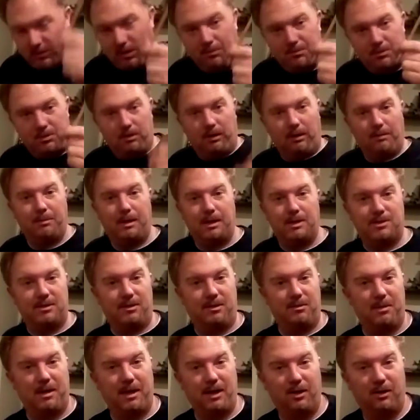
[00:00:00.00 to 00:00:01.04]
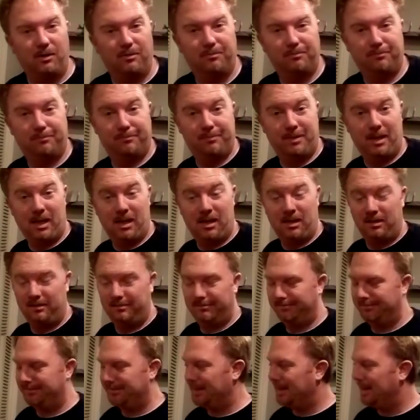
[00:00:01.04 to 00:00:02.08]
Oops, sorry, pencil in my ear.
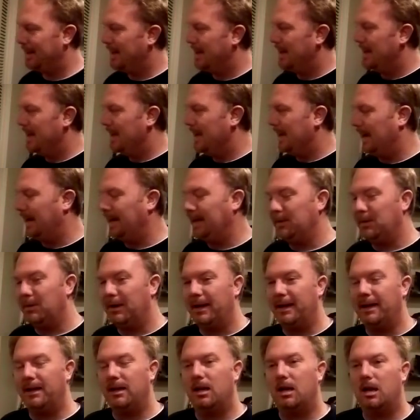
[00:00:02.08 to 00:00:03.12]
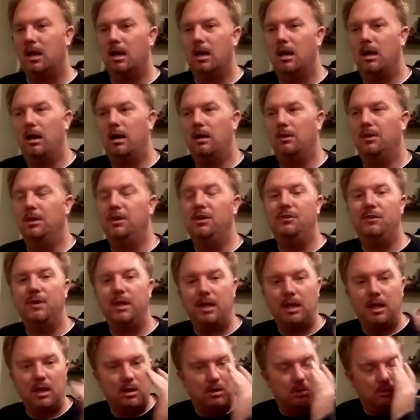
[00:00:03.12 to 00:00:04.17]
Anyway, this
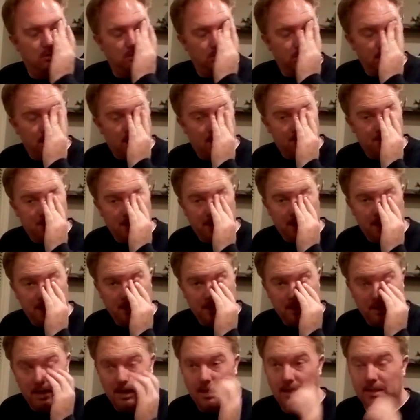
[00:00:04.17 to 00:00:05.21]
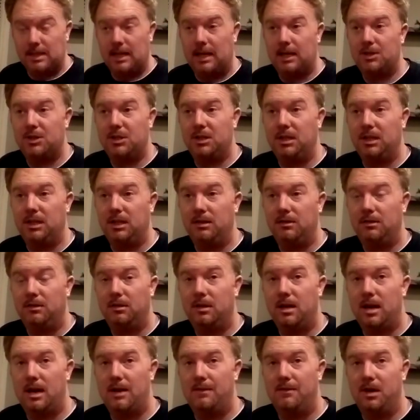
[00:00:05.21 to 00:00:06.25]
video that I'm making today is actually
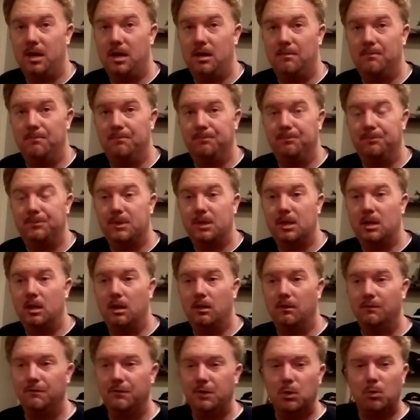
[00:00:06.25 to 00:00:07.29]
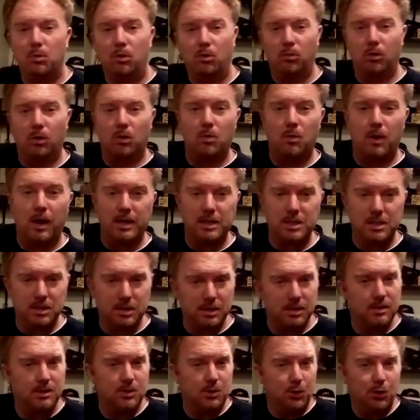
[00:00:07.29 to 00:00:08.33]
kind of a viewer
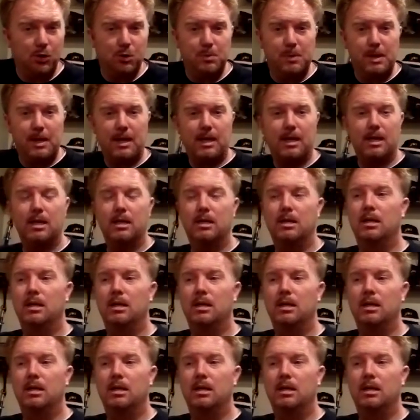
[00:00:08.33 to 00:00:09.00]
request, so to speak.